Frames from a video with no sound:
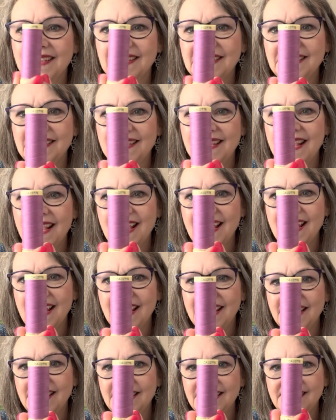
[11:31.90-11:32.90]

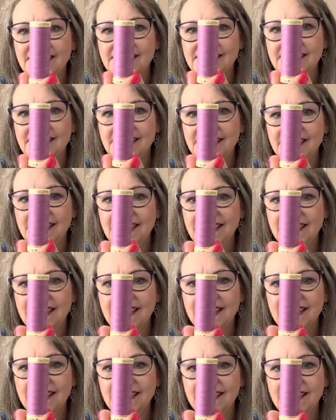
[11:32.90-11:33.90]
There is the
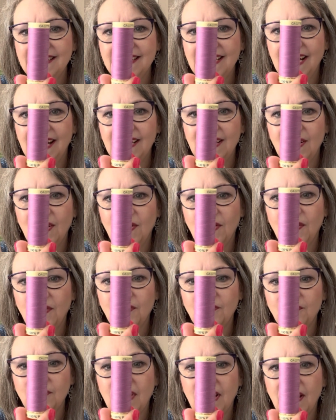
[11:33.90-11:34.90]
colour
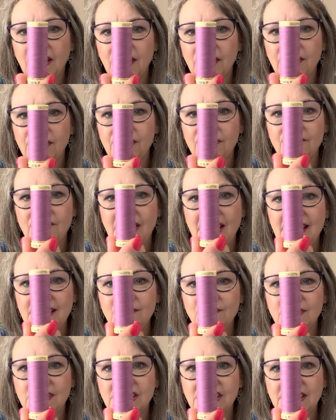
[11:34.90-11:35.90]
of my
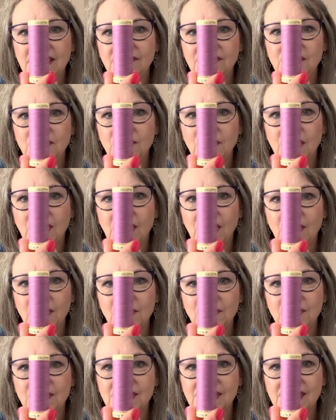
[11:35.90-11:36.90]
thread, which gives you a
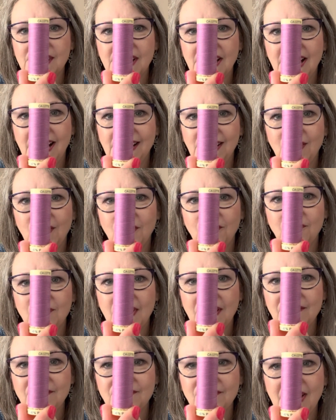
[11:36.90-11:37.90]
clue as to the colour of
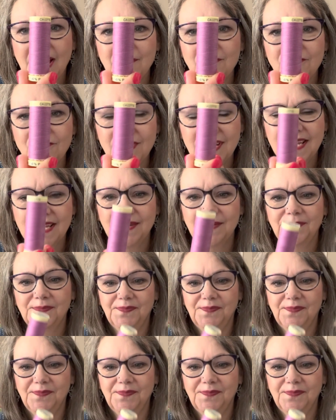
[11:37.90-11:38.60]
my fabric.